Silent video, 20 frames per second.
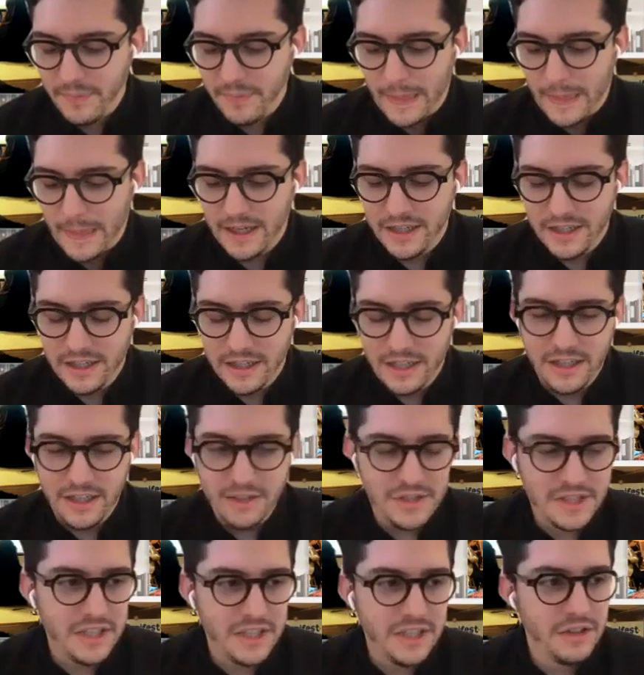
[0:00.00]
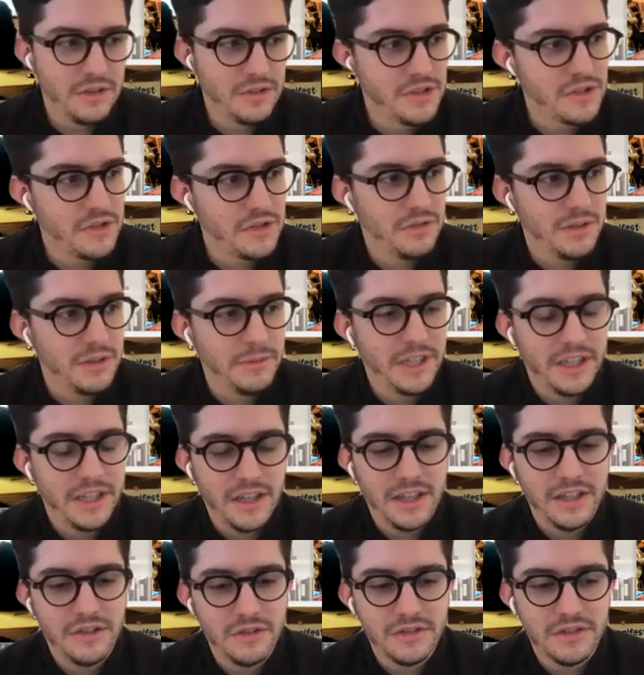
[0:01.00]
I would say also, I mean,
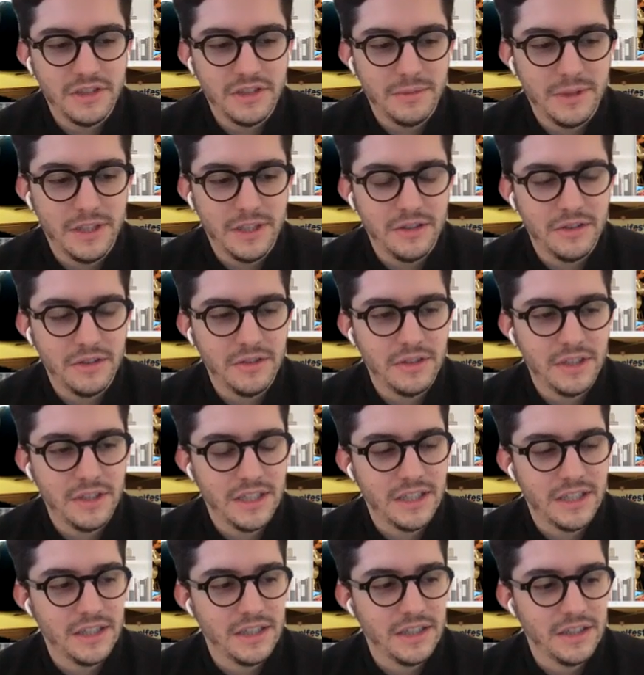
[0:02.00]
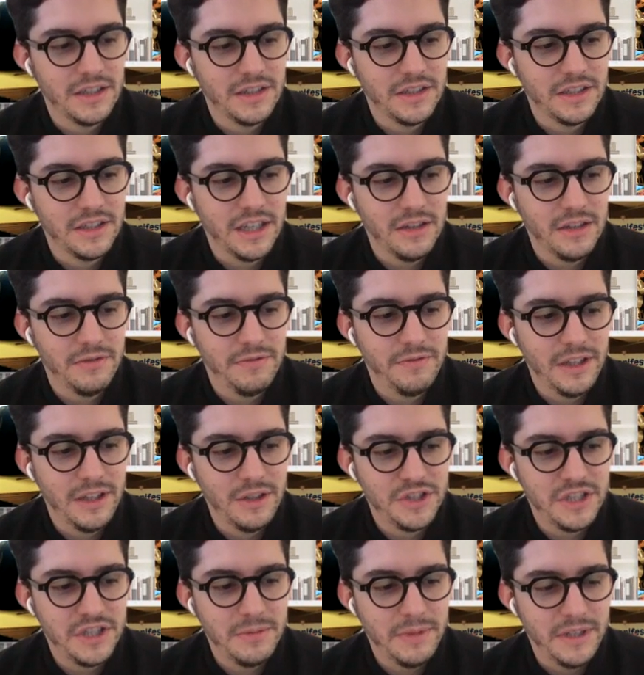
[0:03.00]
I talked about the kind of
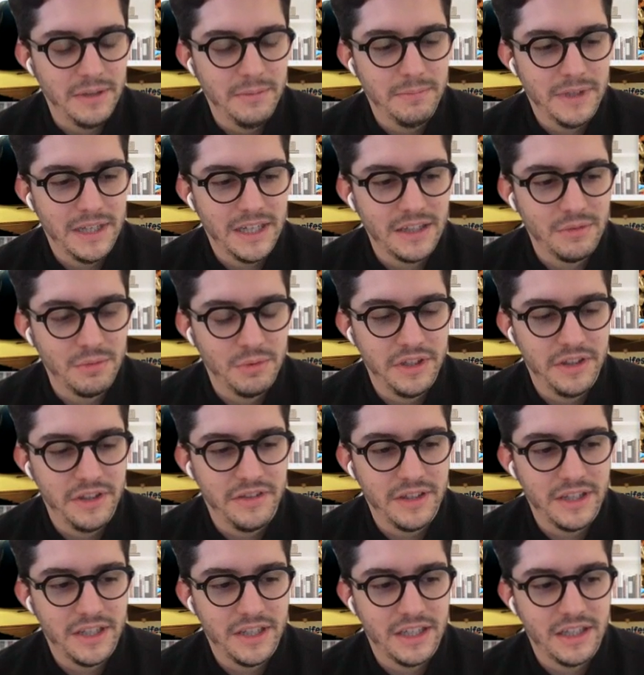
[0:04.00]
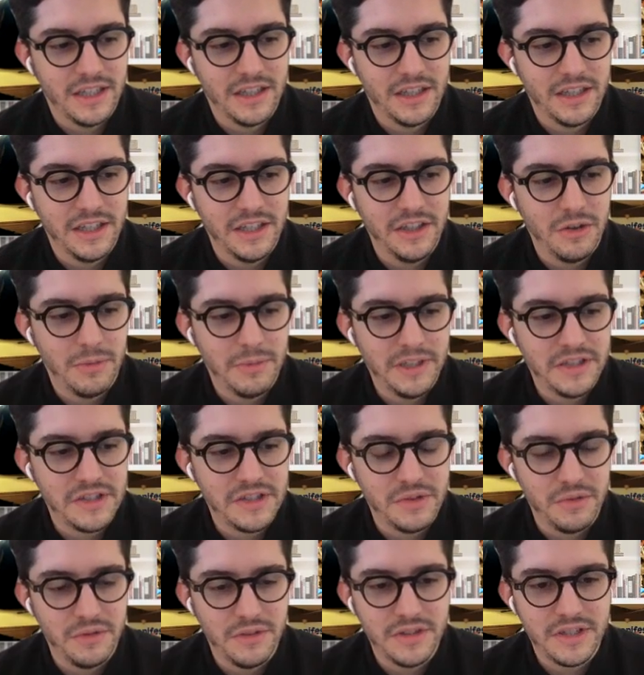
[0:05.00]
fellowship impact with incoming
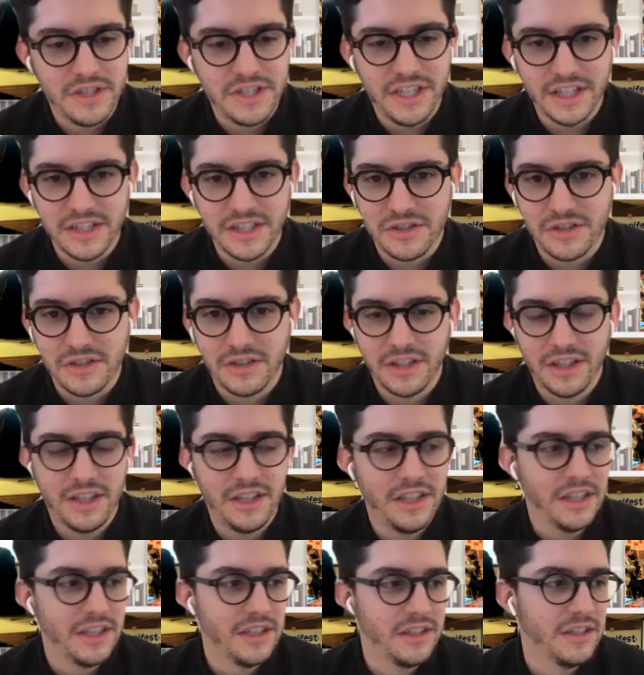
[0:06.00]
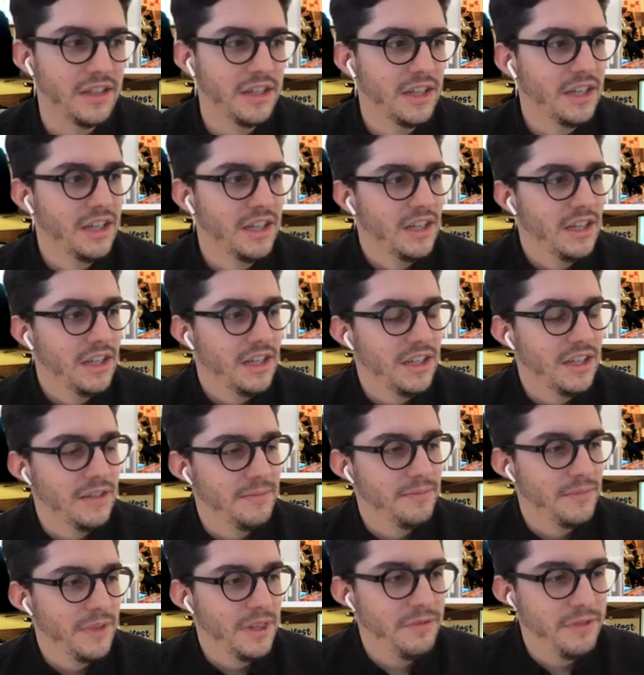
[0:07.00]
students yesterday, and
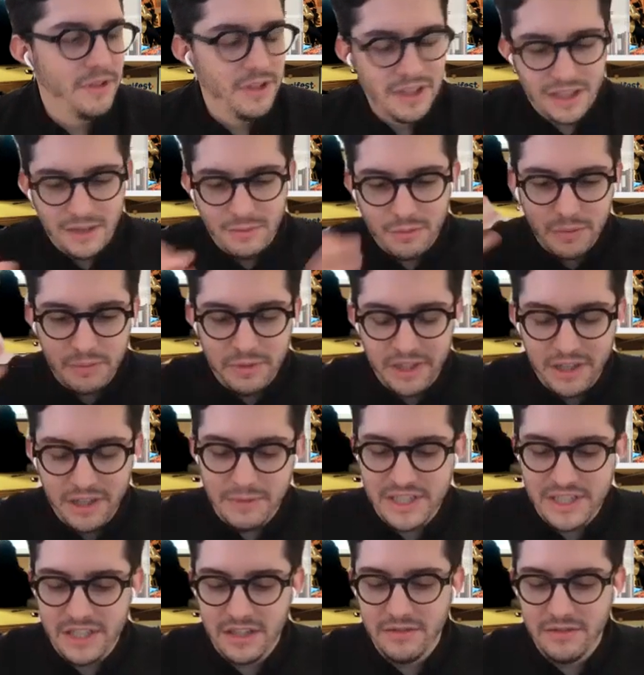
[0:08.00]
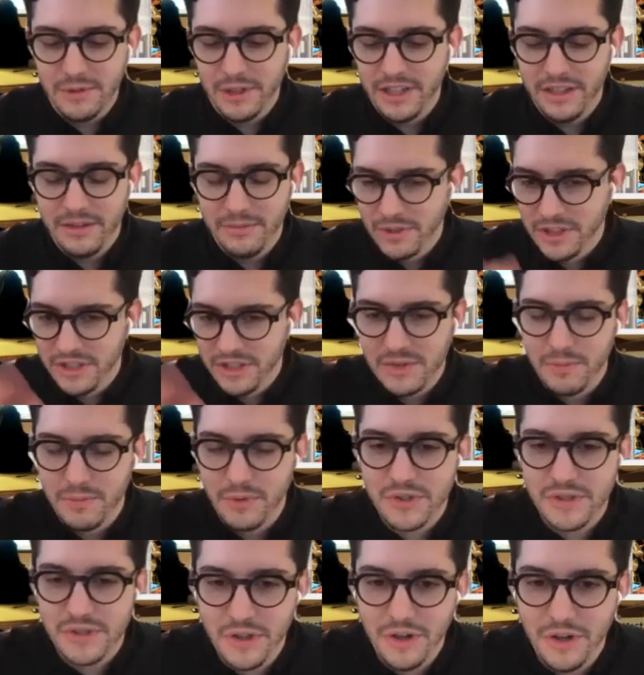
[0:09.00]
I feel like I'm repeating myself, but I
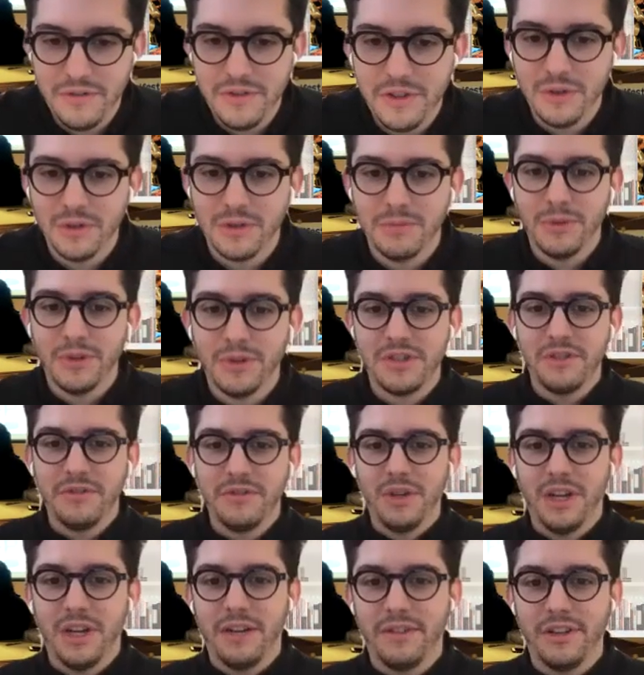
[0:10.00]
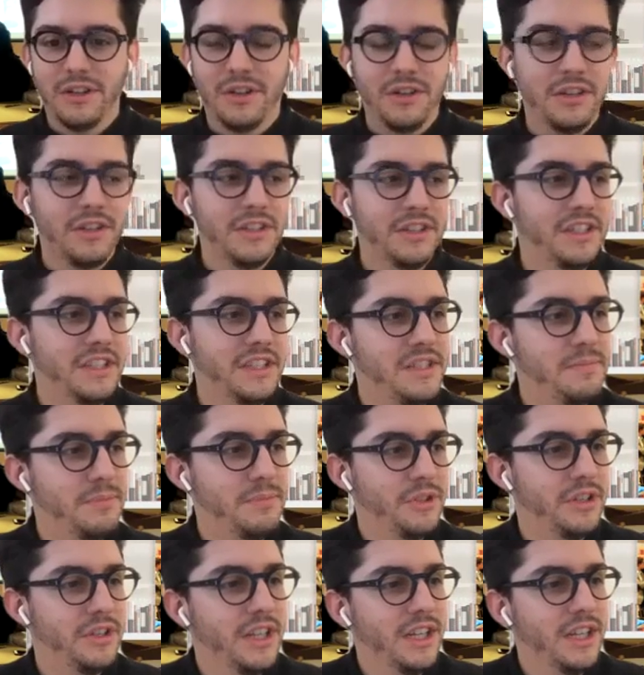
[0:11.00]
suppose none of you or most of you haven't heard this. But